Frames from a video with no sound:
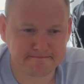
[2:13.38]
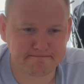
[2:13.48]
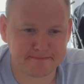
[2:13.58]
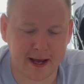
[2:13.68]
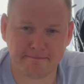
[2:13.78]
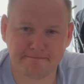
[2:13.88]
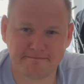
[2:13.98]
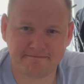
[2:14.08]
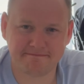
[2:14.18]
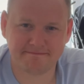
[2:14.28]
Yeah,
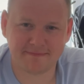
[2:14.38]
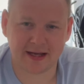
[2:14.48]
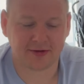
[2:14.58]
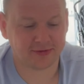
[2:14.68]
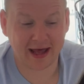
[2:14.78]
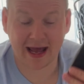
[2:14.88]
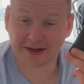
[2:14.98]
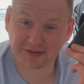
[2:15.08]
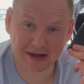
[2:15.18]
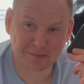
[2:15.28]
exact
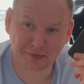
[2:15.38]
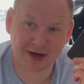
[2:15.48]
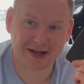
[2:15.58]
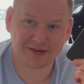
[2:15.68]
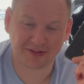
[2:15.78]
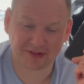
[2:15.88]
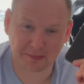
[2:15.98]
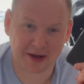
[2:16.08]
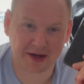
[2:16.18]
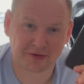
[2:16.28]
same price as the
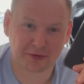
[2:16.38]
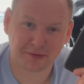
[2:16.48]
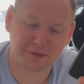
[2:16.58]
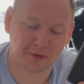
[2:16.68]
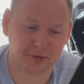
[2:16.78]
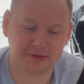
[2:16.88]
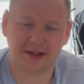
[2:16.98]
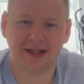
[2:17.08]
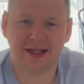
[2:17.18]
Pixel Fold.